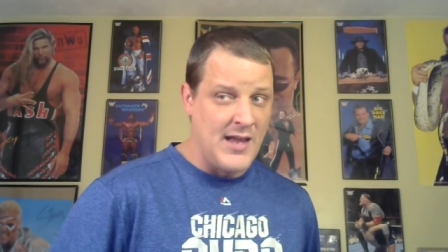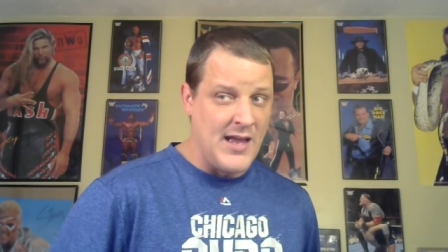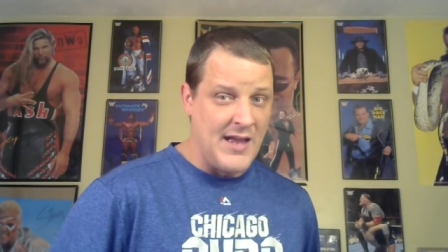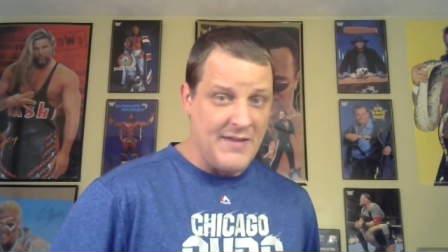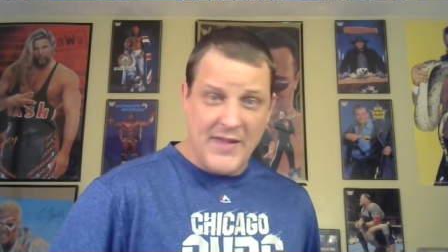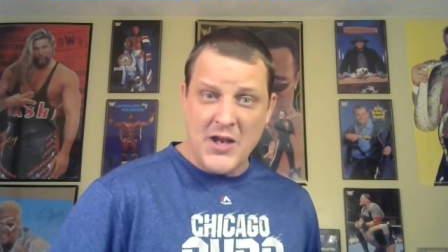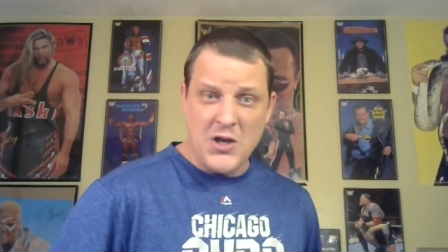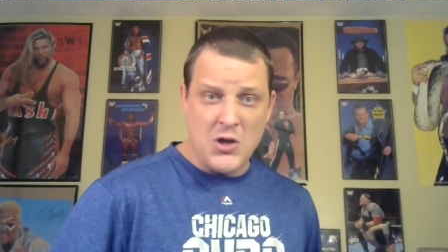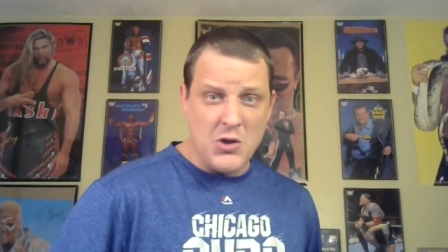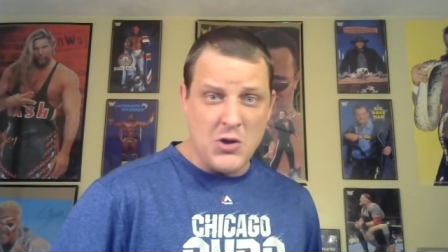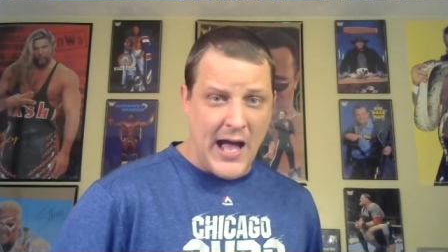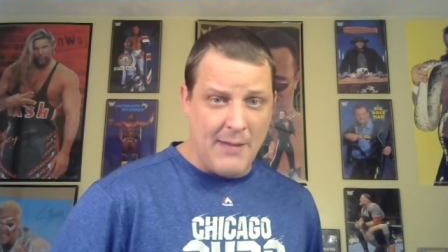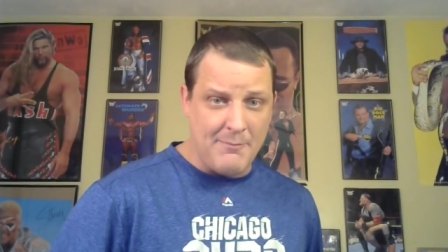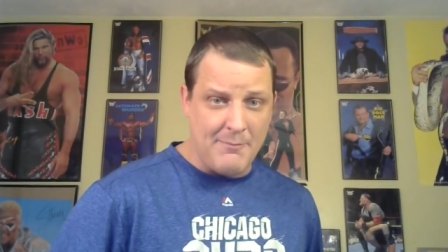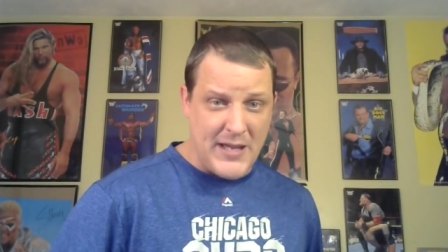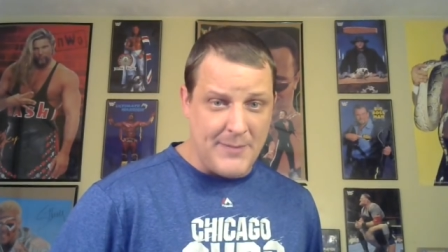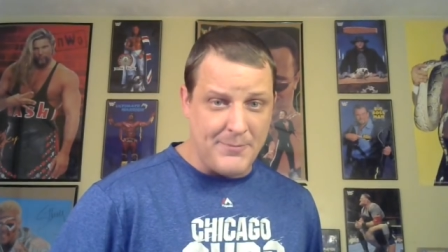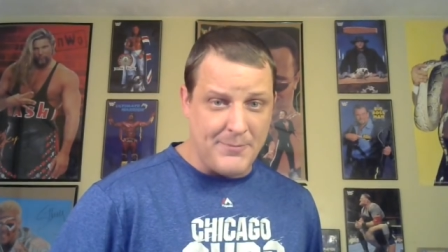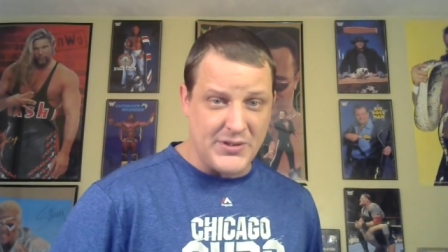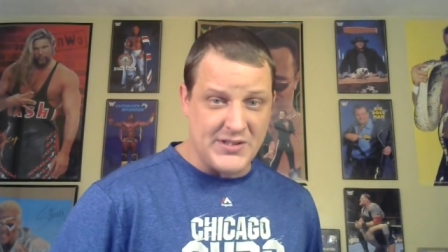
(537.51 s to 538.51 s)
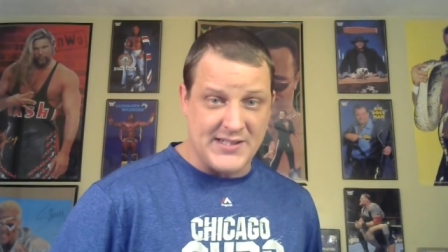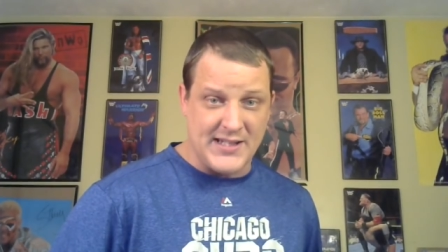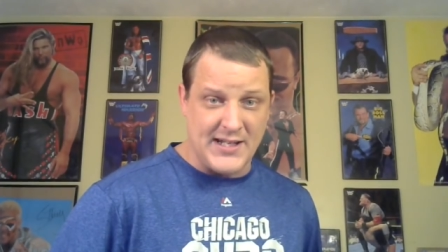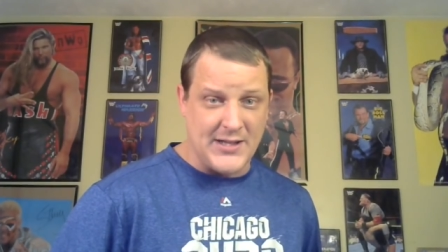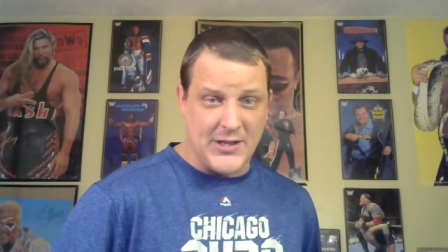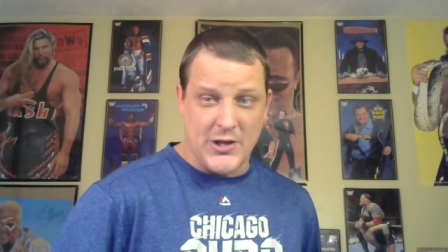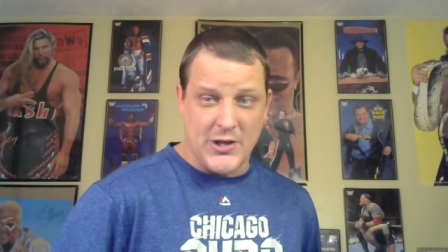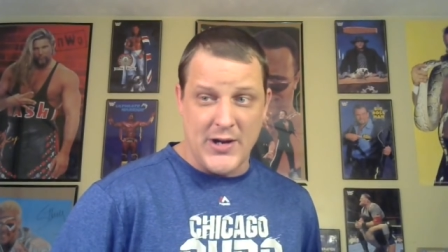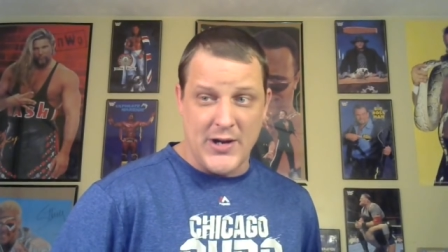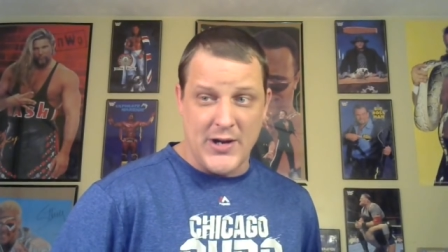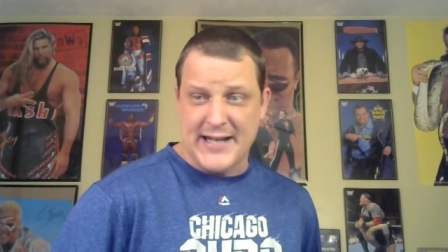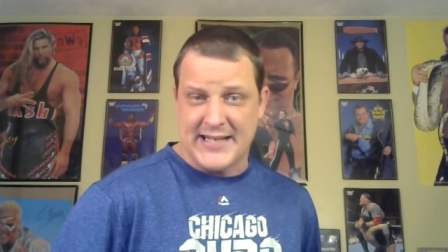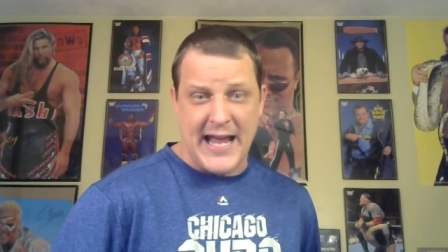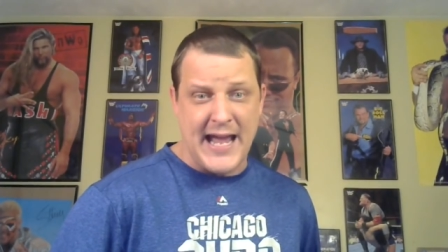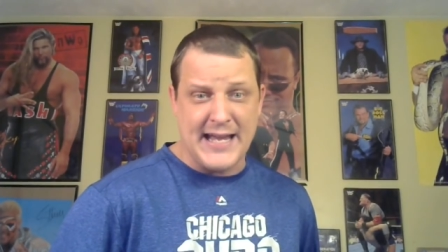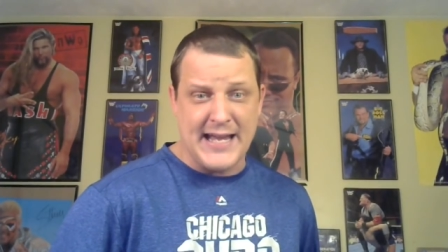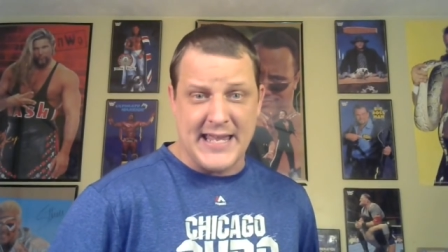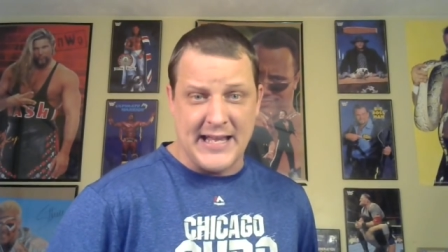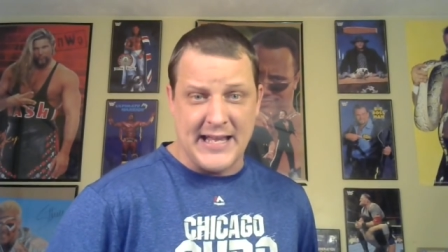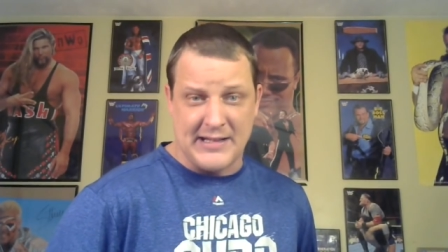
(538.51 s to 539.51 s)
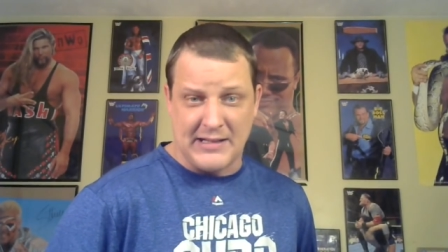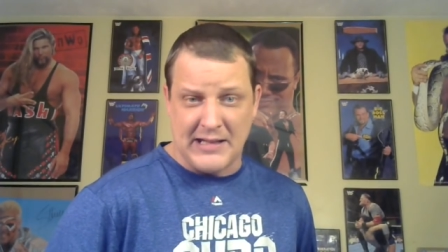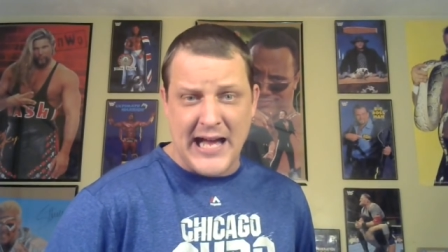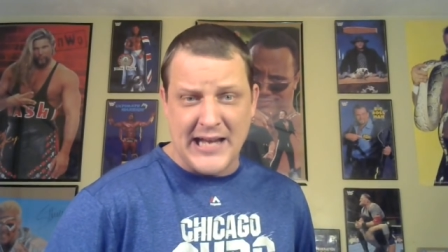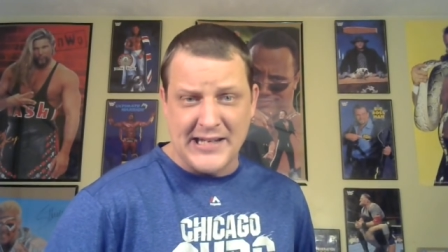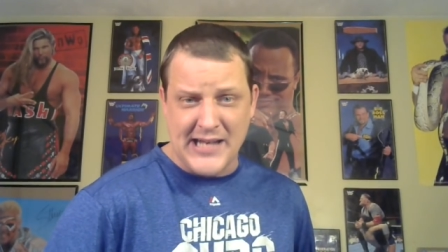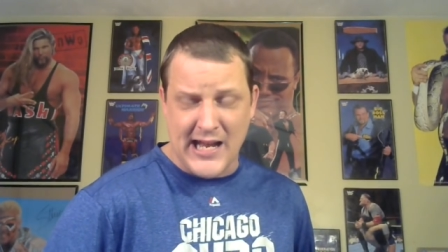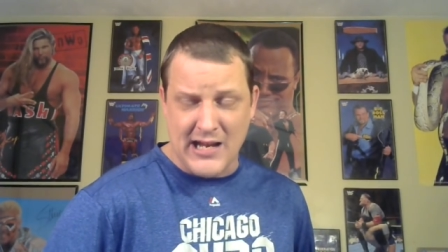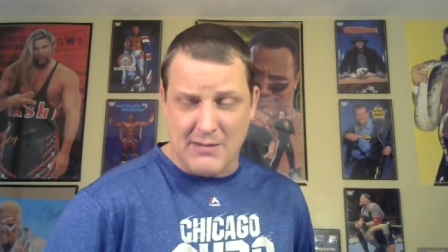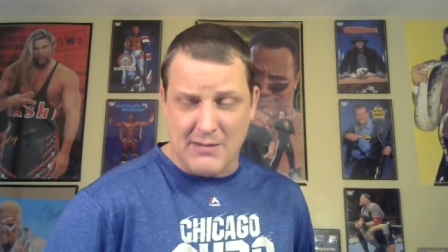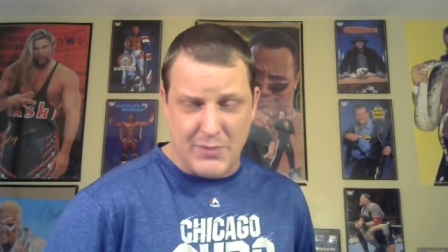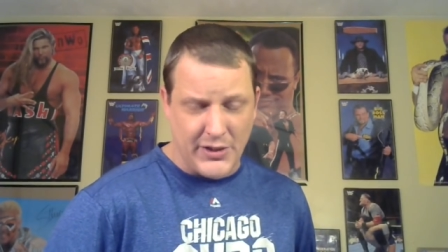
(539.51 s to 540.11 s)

And then you got people sitting there attacking Klondike